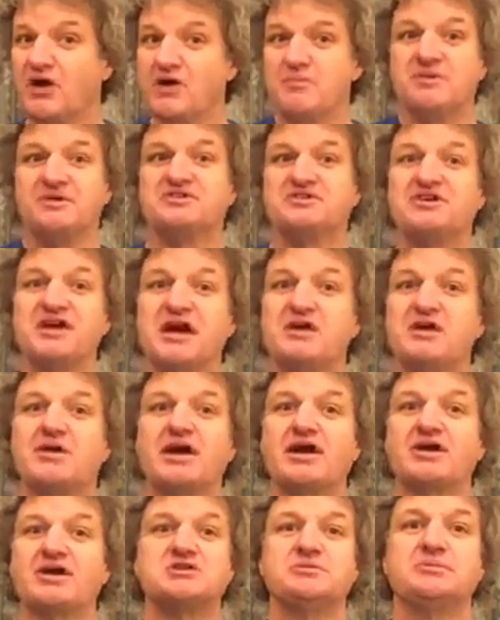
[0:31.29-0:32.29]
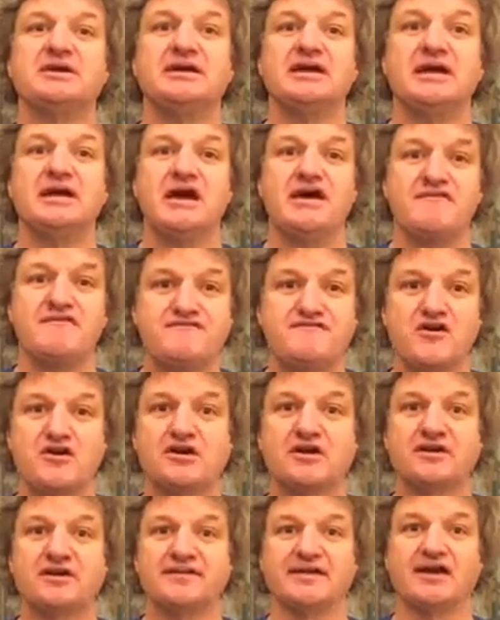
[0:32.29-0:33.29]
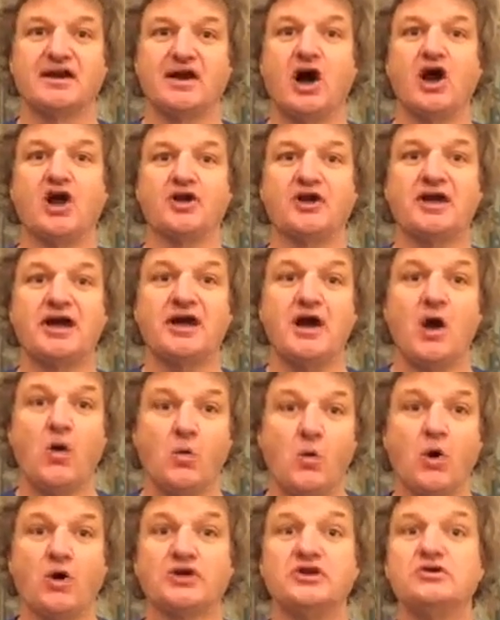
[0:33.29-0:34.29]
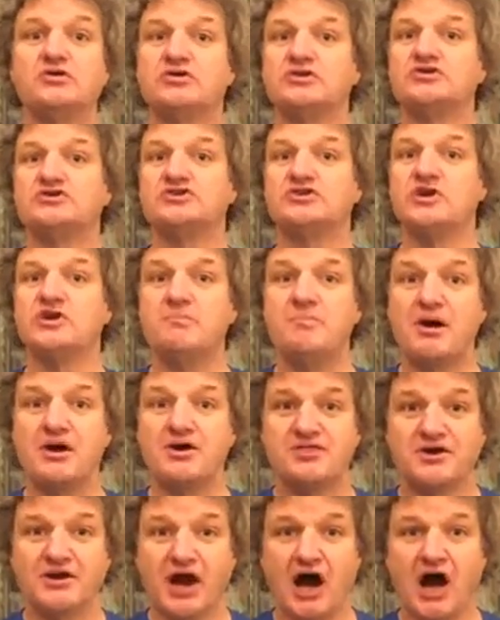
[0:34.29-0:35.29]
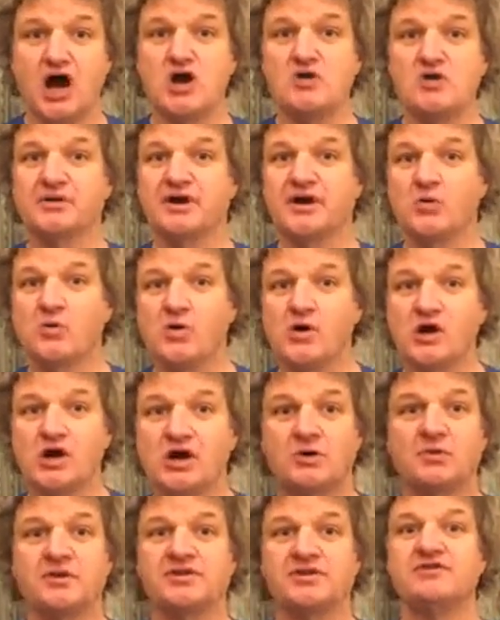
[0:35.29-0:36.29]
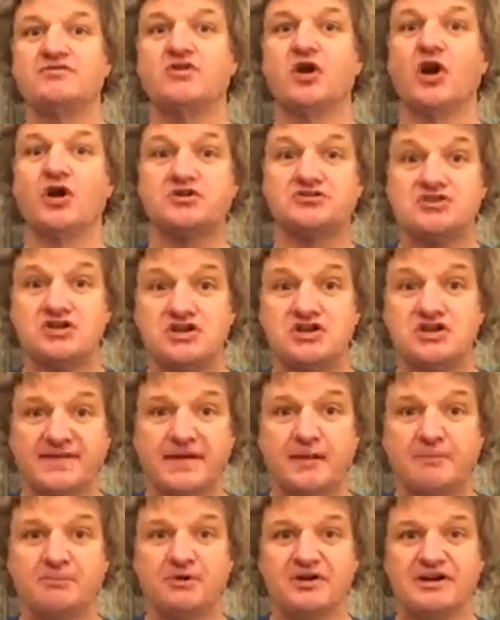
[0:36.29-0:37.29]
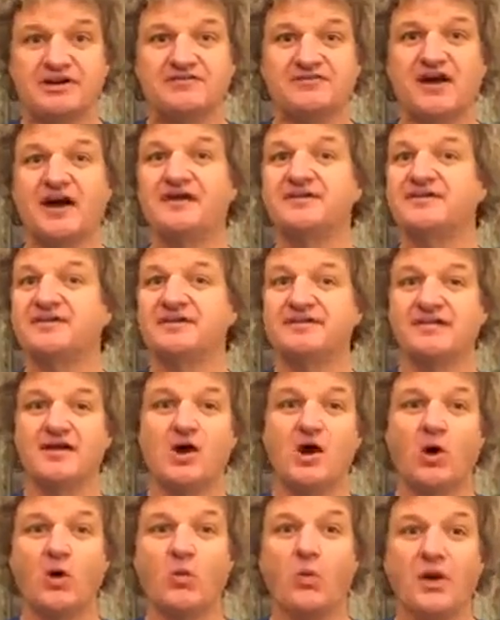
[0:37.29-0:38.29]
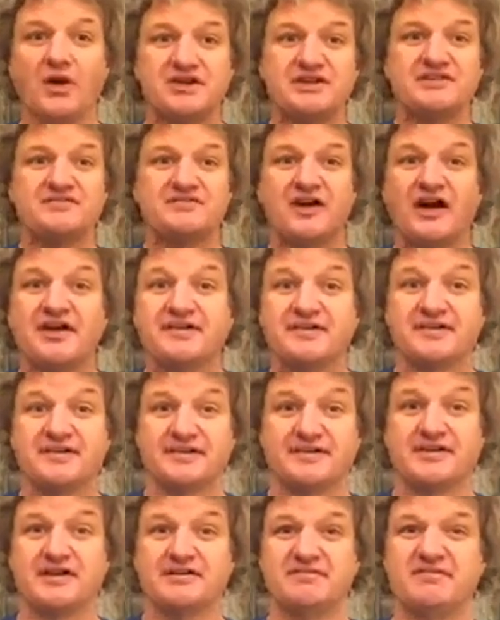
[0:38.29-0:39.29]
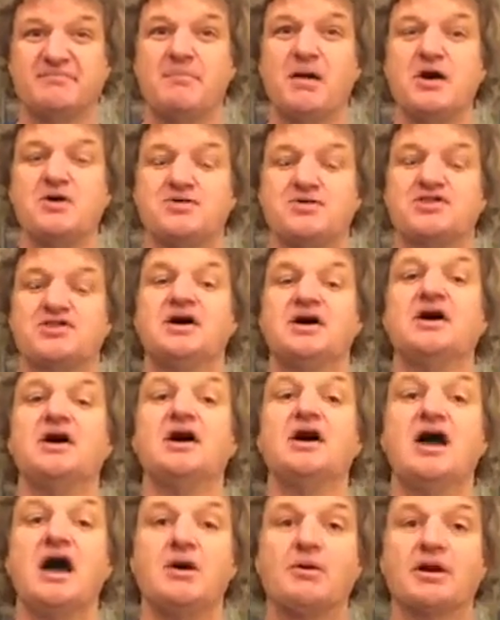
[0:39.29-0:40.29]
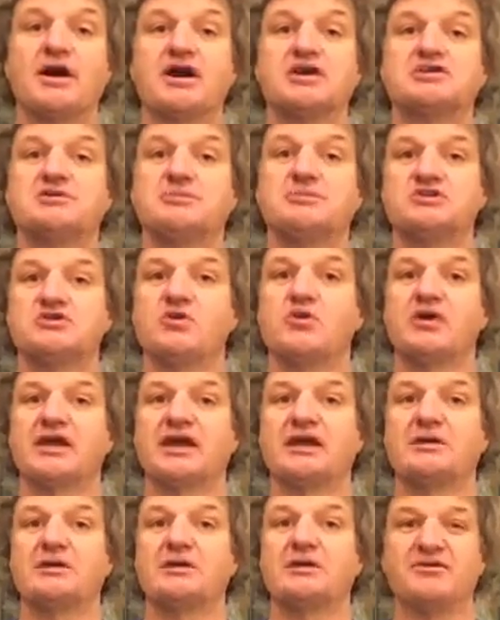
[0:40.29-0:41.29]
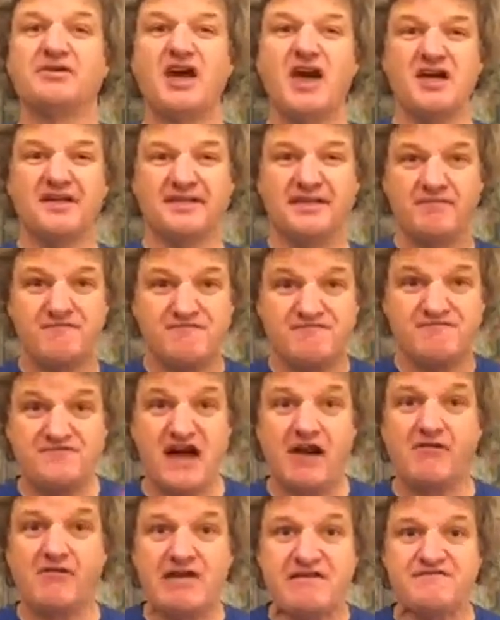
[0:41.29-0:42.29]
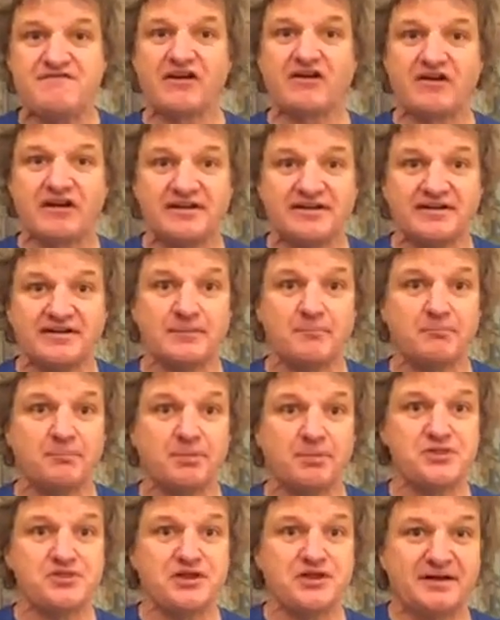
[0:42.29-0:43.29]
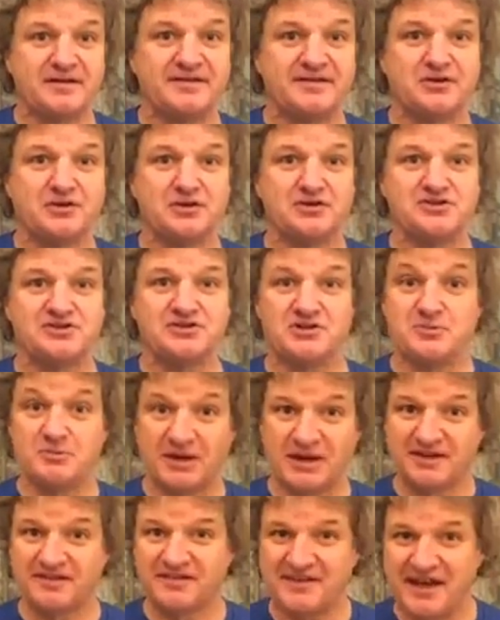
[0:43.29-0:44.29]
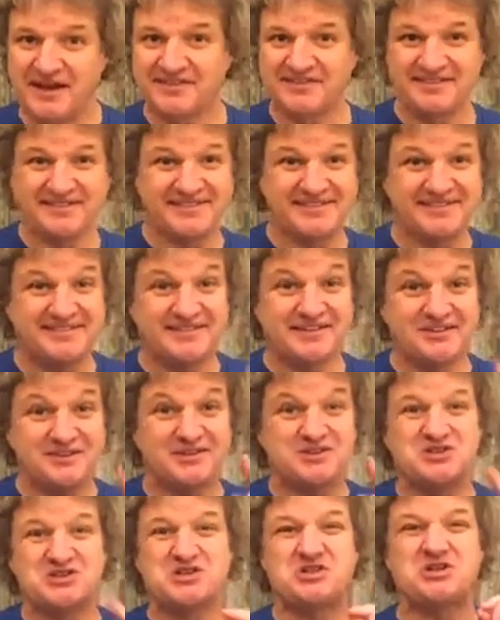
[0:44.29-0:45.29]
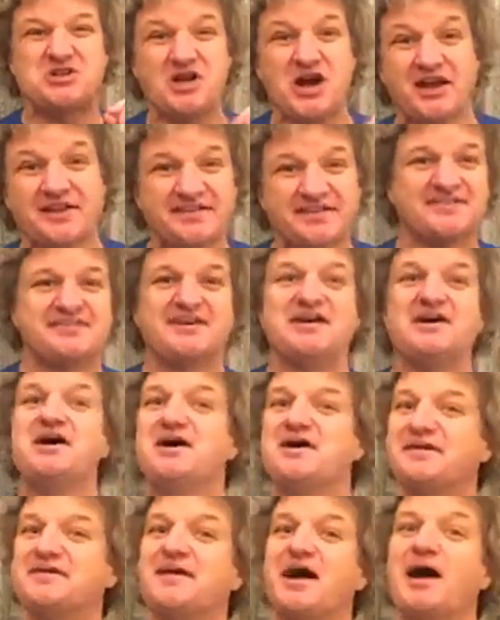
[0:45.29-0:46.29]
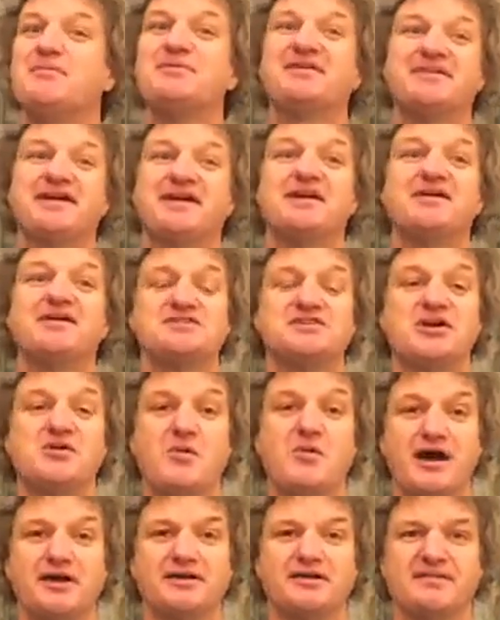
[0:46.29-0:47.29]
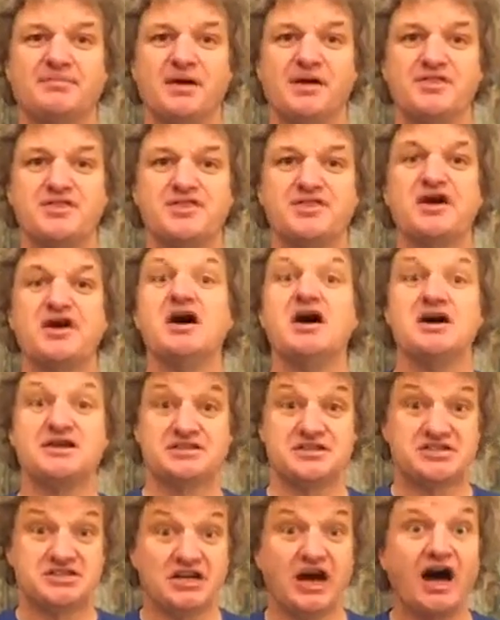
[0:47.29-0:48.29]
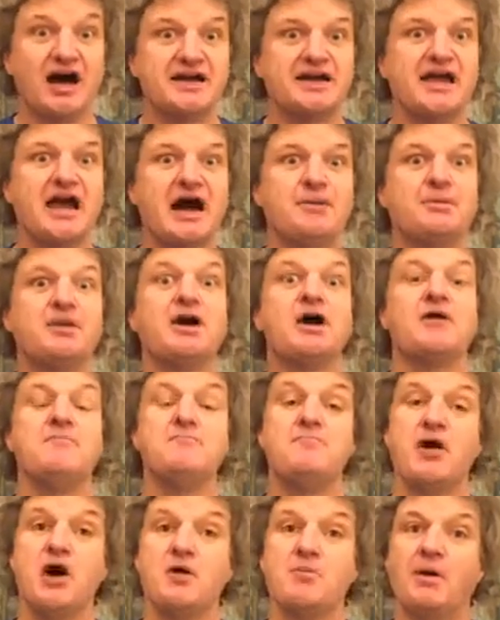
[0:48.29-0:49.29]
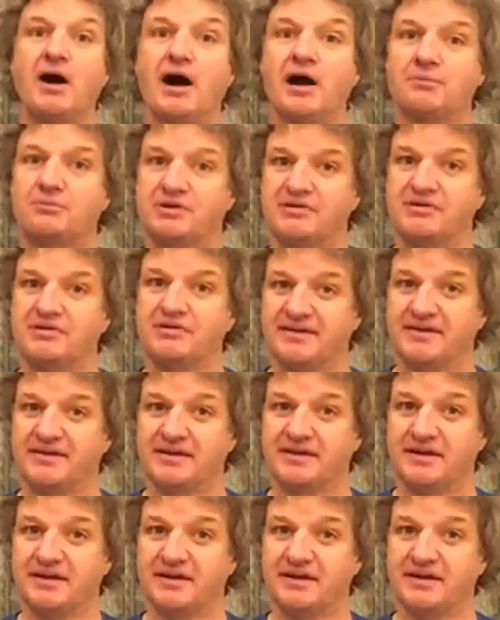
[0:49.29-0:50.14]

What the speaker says: But today we're going to be focusing on what you can do both at home and at work, whether you've got two separate devices or one device that serves both. We're going to be talking about some very, very simple things you can do, because yes, it's still just Cybersecurity Awareness Month, to tidy up mobile privacy.